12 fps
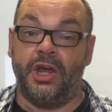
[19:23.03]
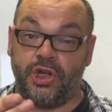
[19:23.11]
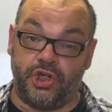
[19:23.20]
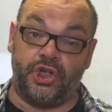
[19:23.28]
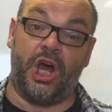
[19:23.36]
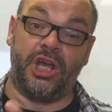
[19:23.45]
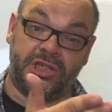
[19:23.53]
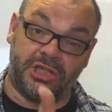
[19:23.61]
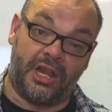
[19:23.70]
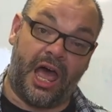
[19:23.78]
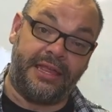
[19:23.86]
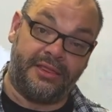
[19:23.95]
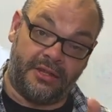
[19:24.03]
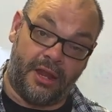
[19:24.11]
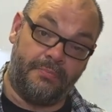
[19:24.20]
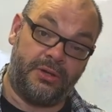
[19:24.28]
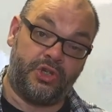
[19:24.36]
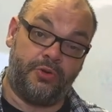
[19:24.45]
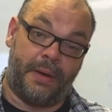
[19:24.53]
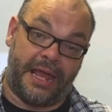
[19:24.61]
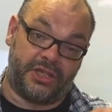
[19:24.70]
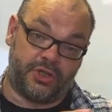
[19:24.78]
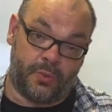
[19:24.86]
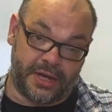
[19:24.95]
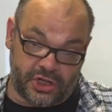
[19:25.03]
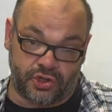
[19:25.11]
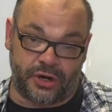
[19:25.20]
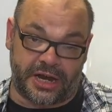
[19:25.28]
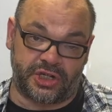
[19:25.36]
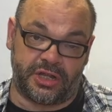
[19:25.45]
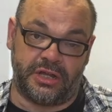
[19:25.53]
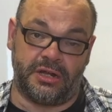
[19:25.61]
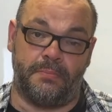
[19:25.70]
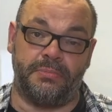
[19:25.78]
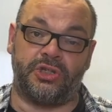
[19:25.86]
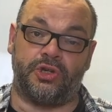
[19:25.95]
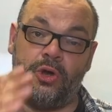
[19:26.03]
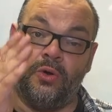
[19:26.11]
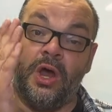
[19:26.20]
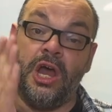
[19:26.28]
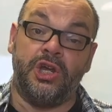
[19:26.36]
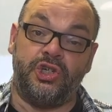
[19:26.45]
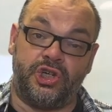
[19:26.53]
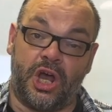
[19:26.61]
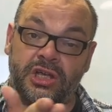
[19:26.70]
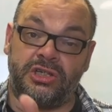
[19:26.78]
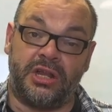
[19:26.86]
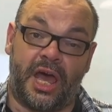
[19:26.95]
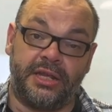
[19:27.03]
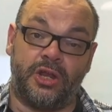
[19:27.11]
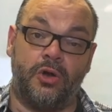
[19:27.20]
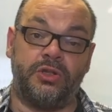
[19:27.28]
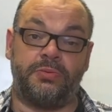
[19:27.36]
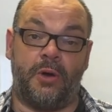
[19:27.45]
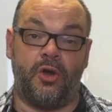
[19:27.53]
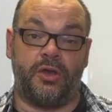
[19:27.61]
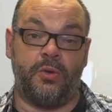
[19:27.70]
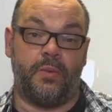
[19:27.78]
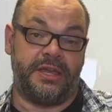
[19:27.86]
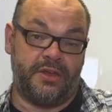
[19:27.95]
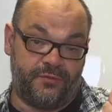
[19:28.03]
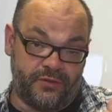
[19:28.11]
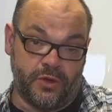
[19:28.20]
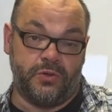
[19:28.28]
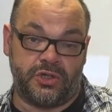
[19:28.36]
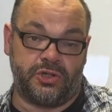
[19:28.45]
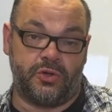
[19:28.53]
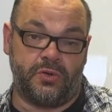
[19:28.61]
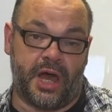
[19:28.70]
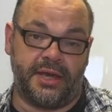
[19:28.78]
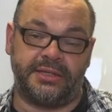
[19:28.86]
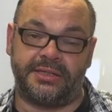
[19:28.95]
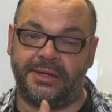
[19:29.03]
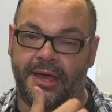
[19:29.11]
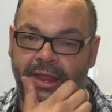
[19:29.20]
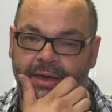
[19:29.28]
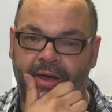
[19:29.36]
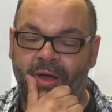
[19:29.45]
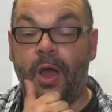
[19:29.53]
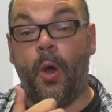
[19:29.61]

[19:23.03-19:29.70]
just like the number two pencil where you stretch the number two, just like no smoking where you fuse the two lighters together.